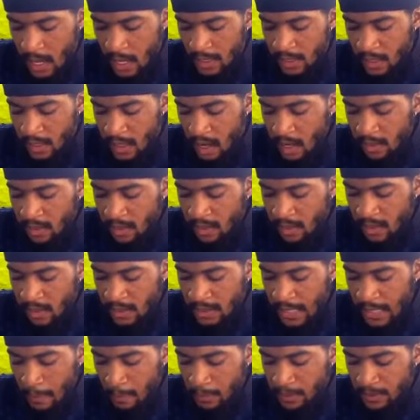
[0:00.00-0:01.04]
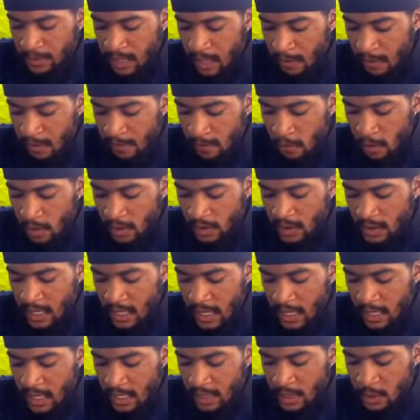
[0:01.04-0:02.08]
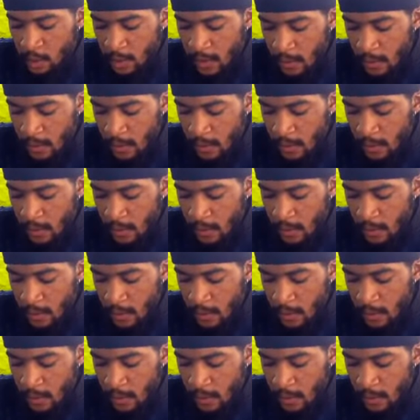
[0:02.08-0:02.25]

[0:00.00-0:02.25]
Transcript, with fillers: The other disciples therefore said unto